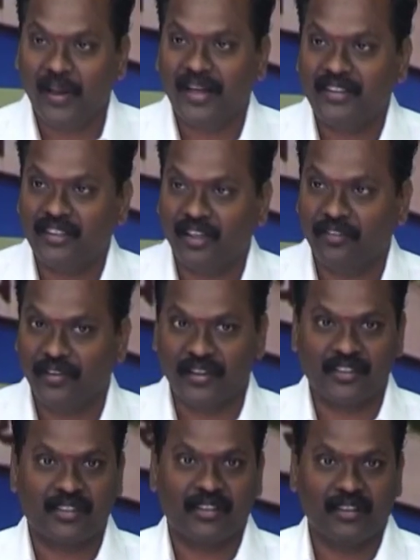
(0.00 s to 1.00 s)
plans are
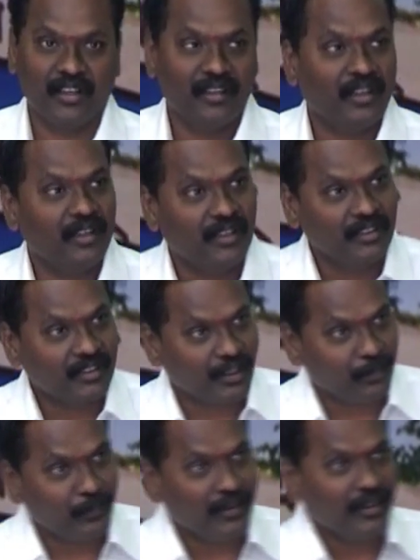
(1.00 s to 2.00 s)
fixed. Either it is
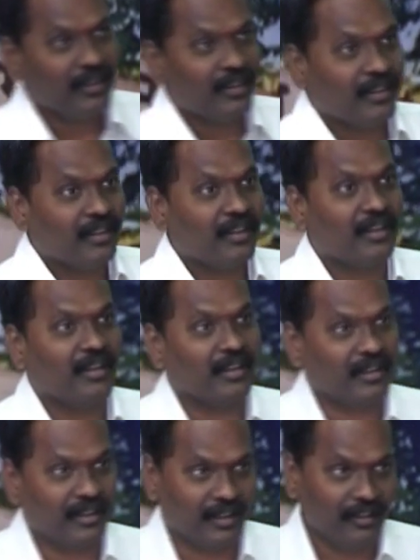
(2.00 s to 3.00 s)
Rabi or
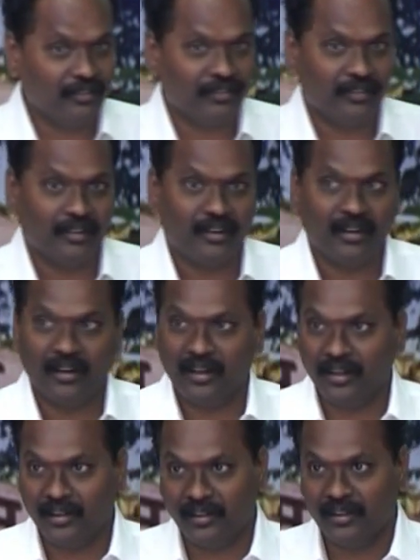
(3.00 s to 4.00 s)
Kharif
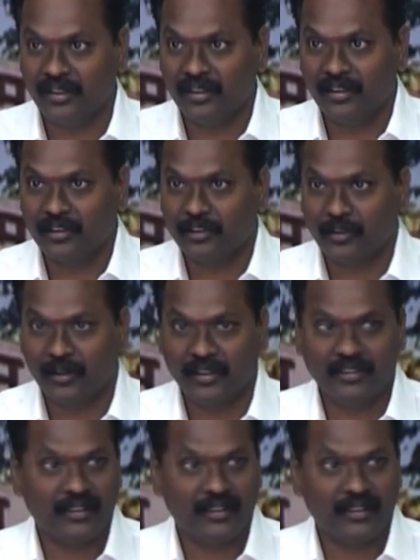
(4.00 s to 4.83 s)
or Swarna